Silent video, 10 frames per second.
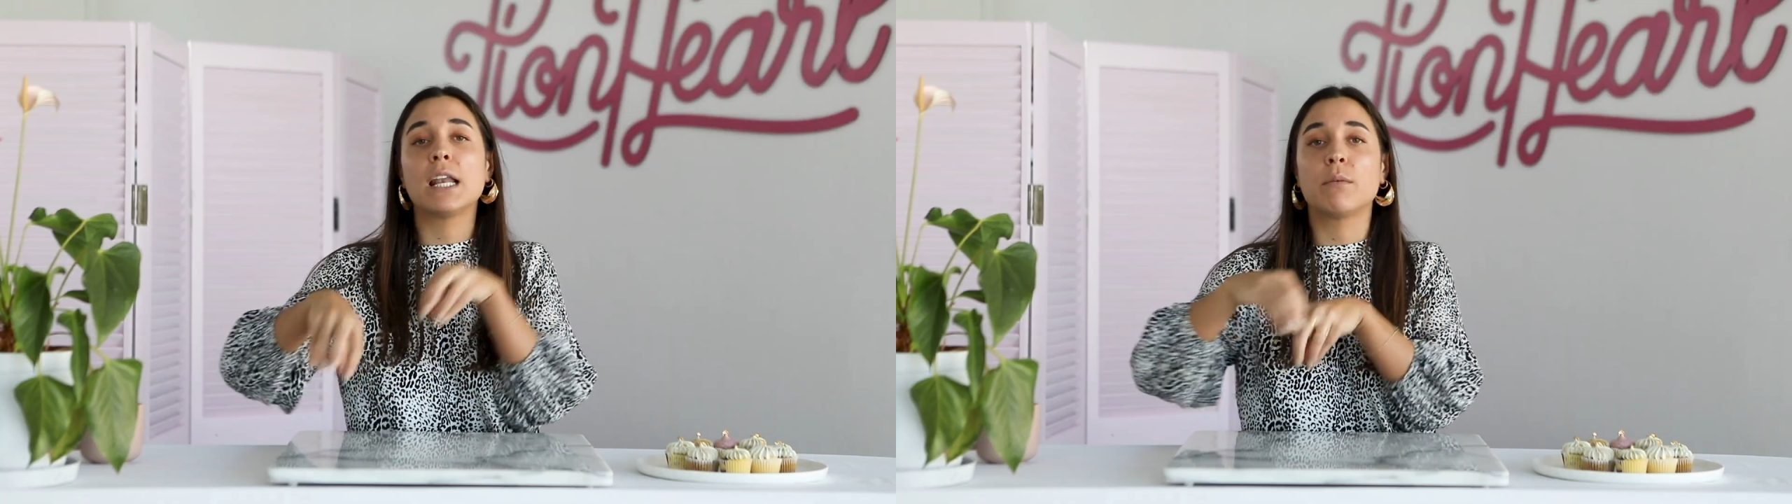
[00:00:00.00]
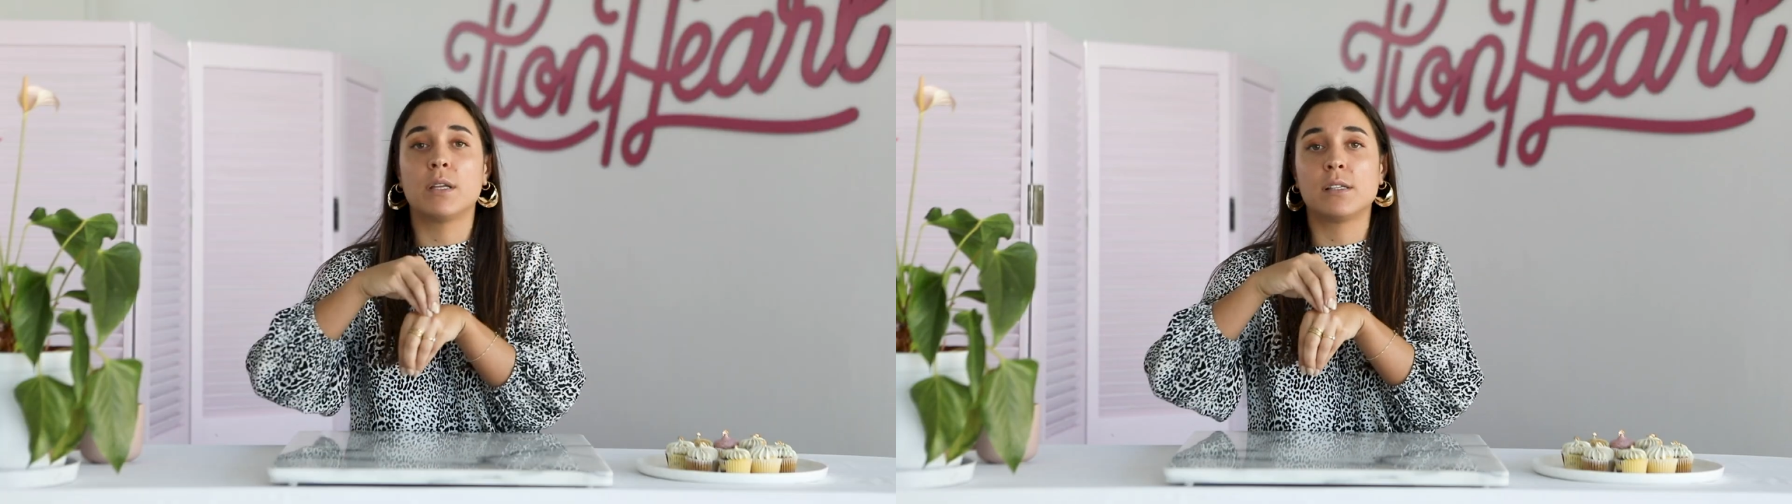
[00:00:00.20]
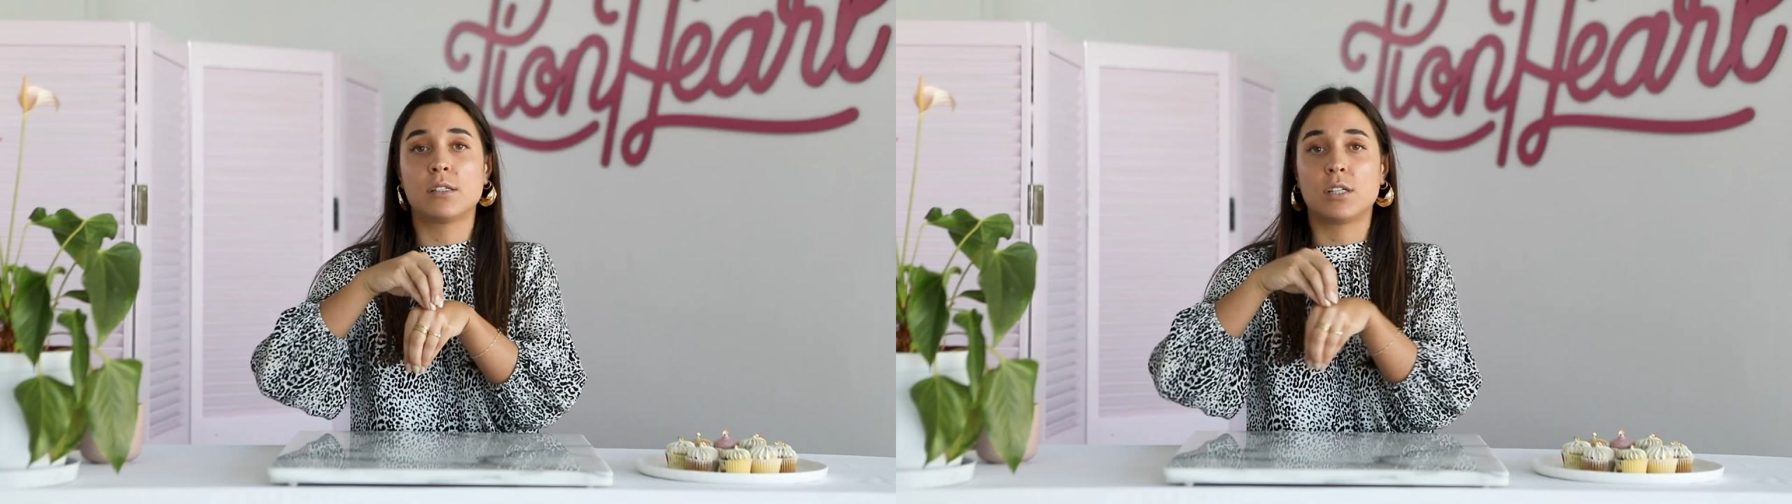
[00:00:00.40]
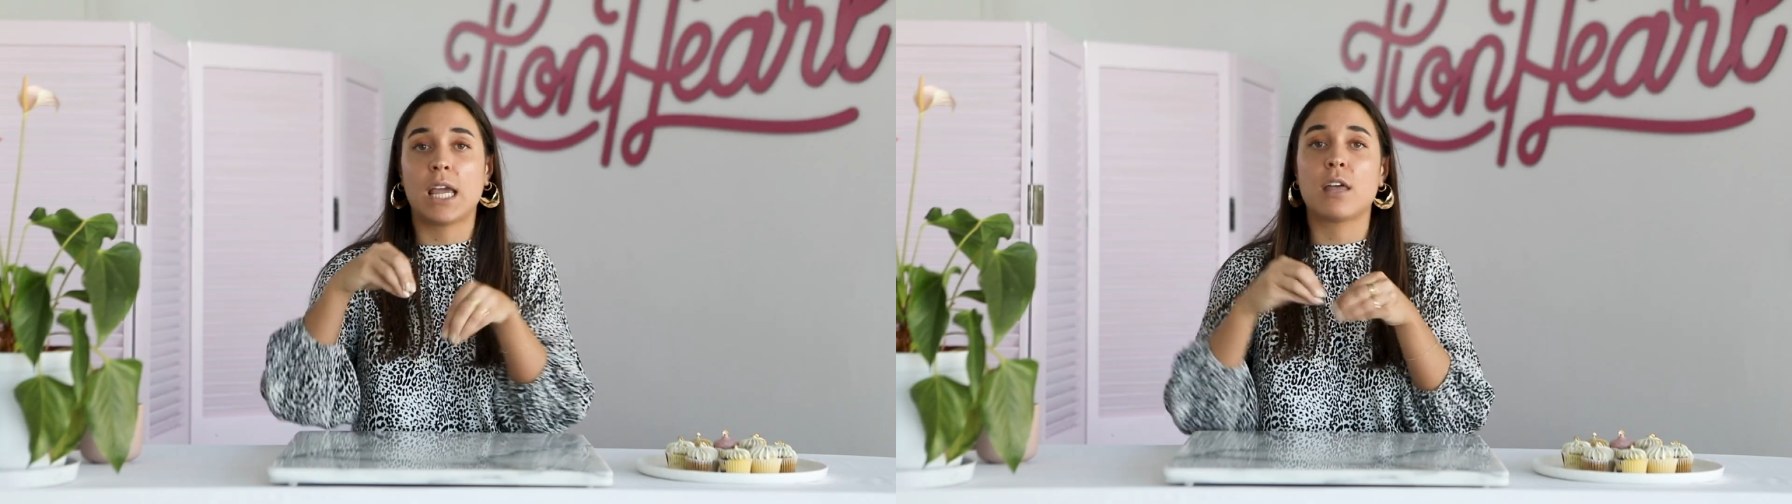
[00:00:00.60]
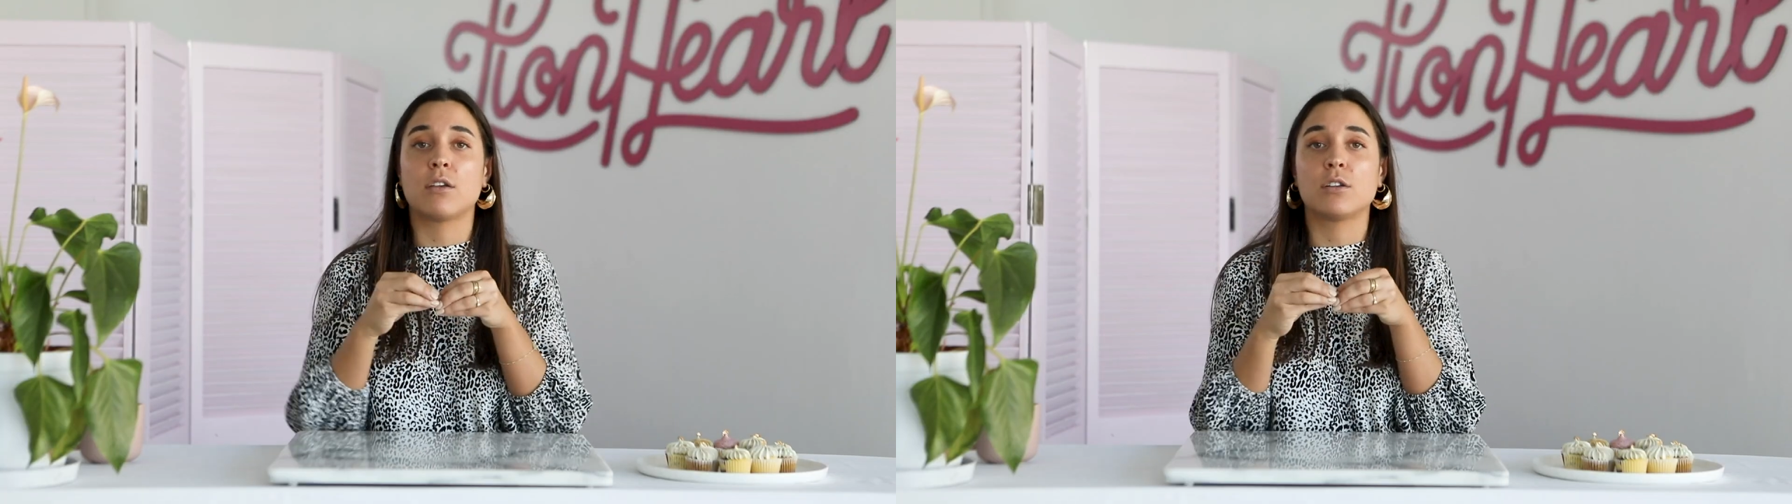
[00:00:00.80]
elements
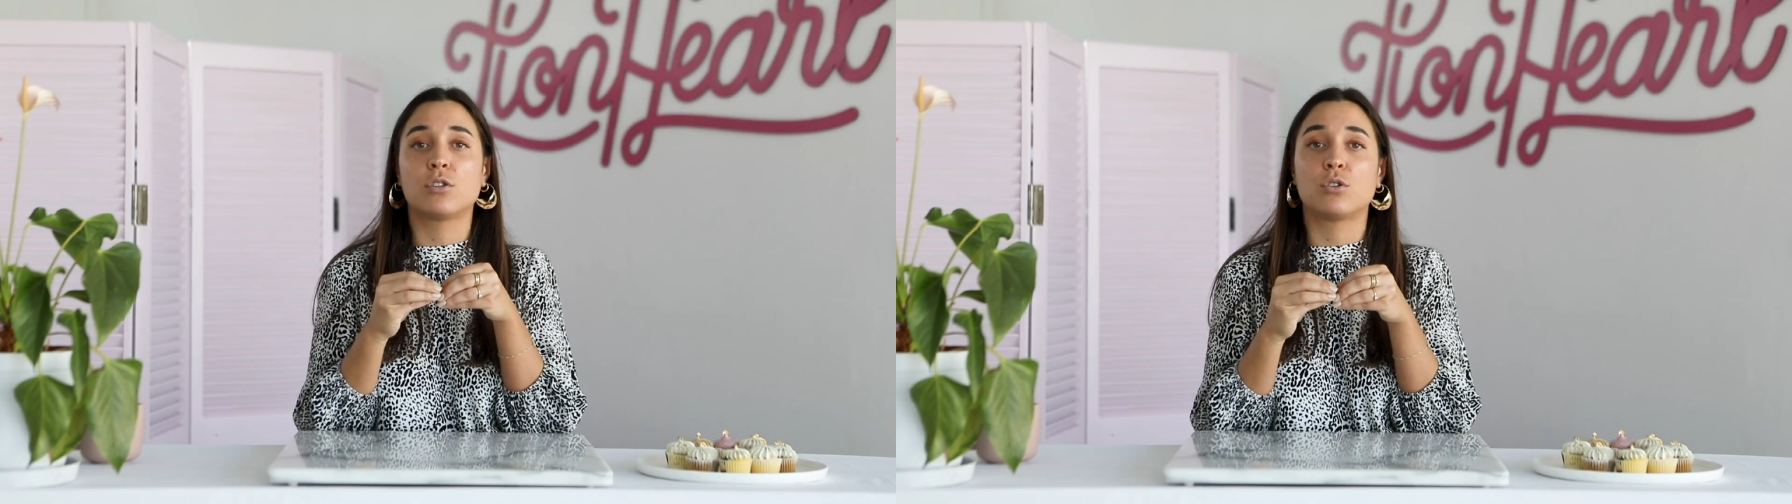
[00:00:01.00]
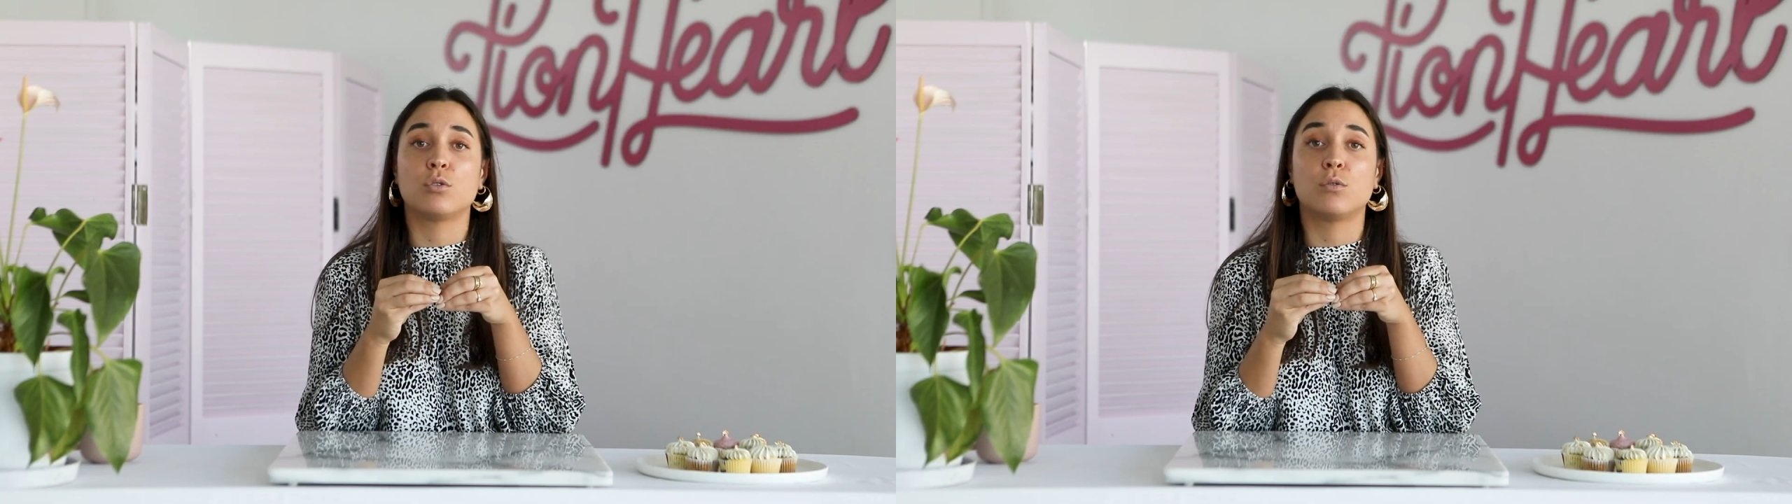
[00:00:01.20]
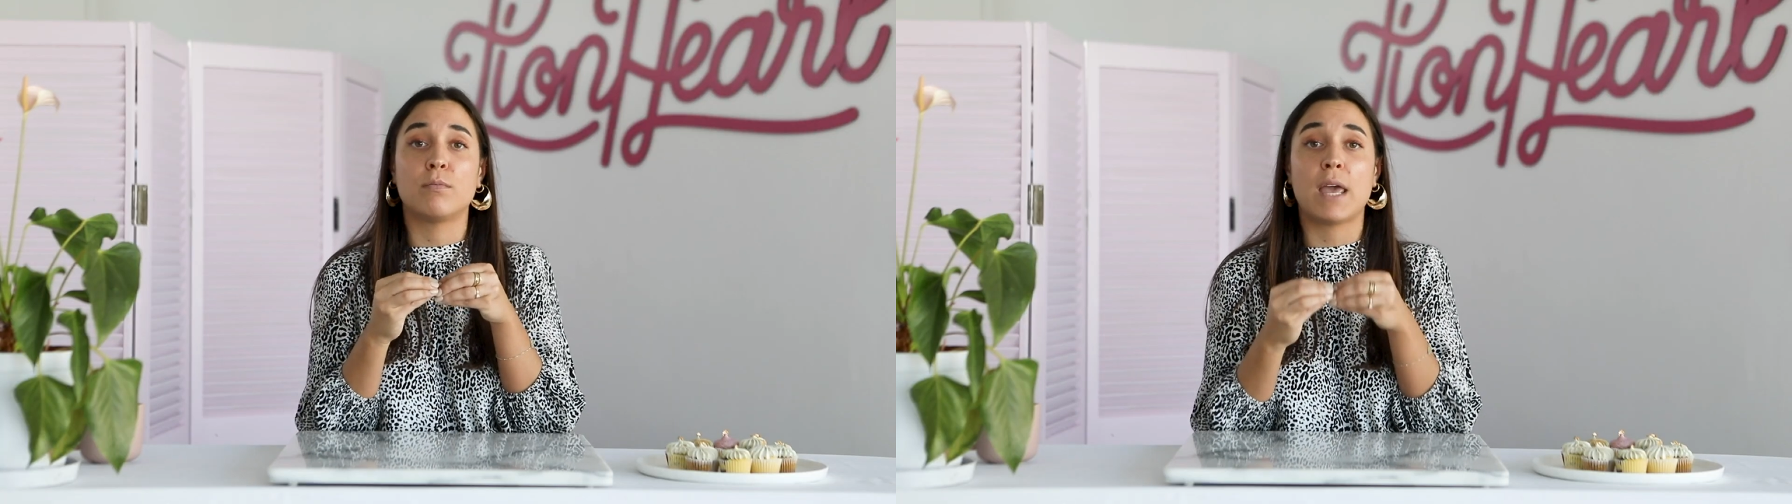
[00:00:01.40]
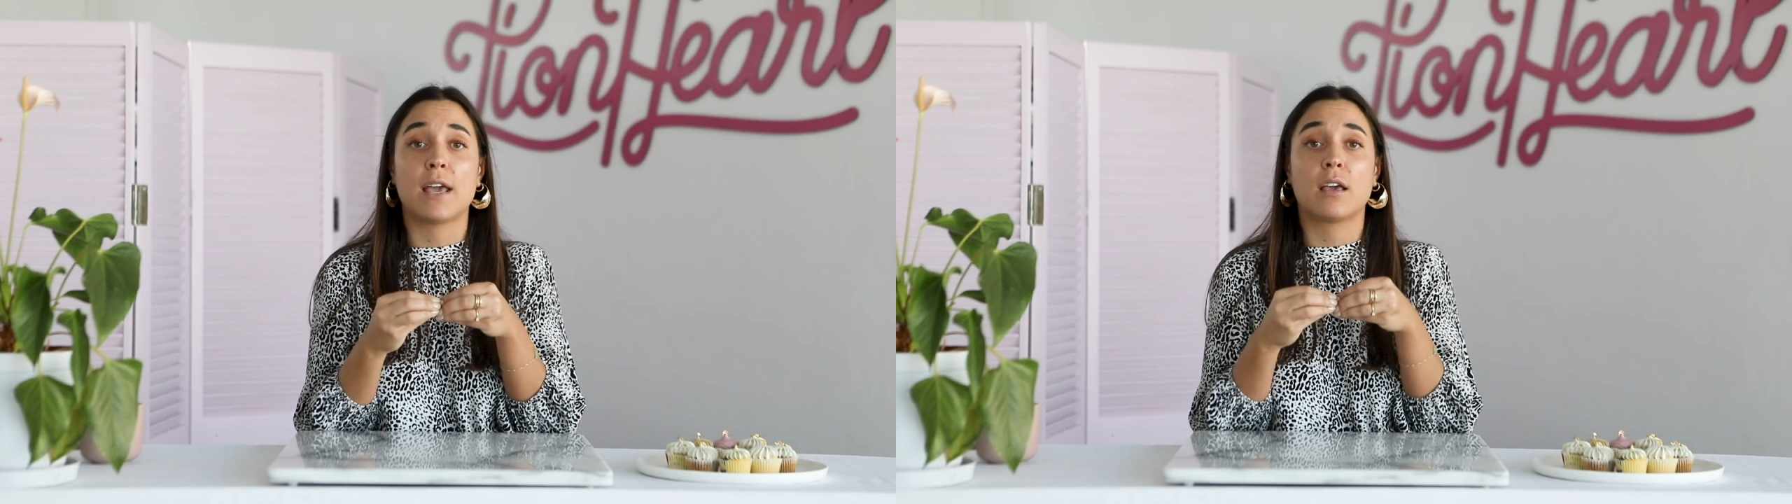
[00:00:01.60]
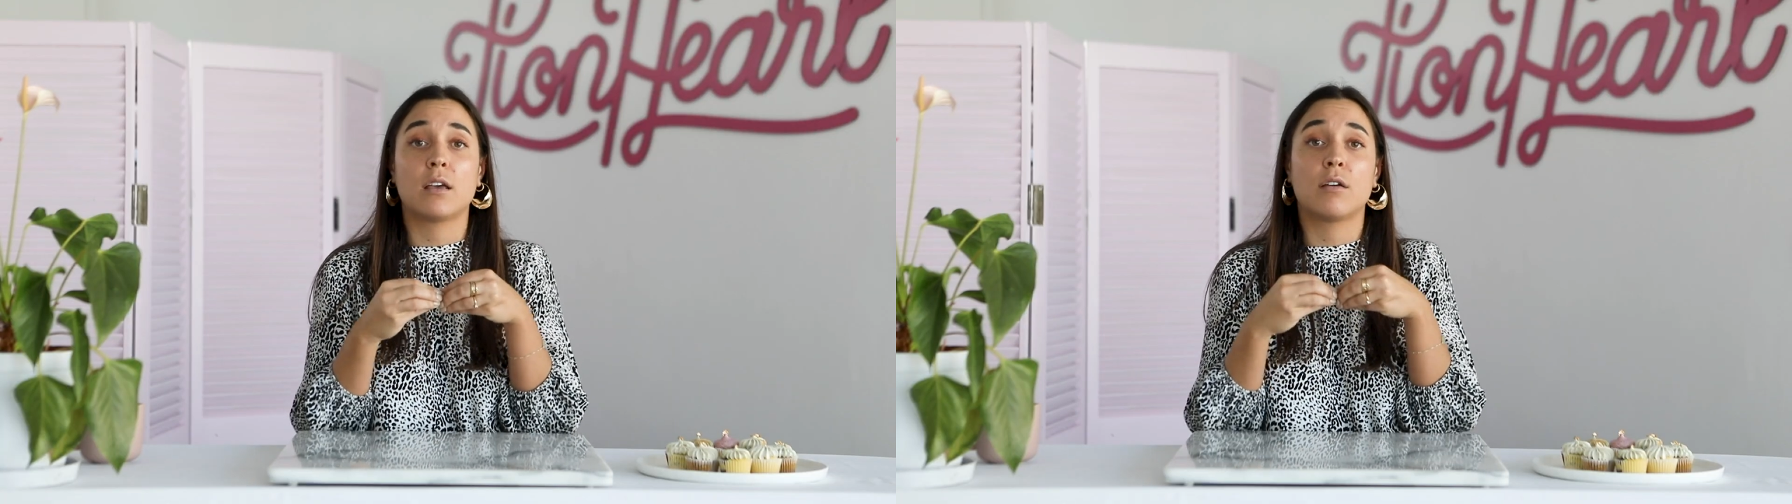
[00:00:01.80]
together to
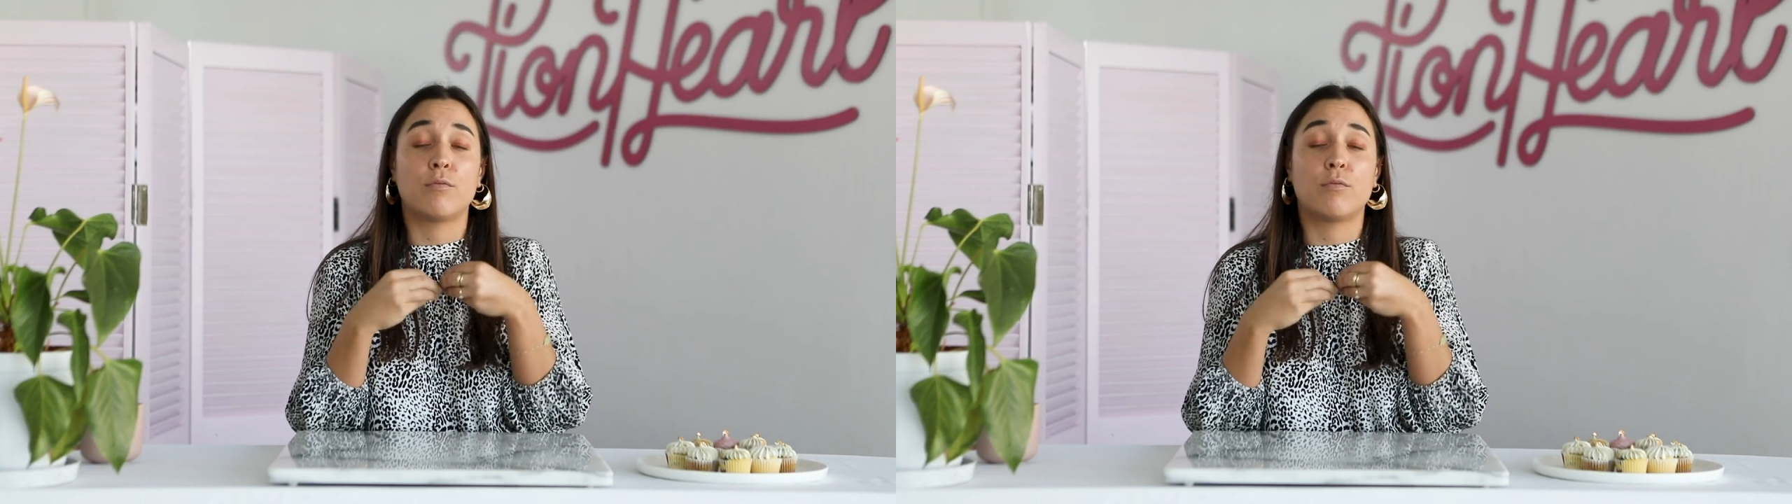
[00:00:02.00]
make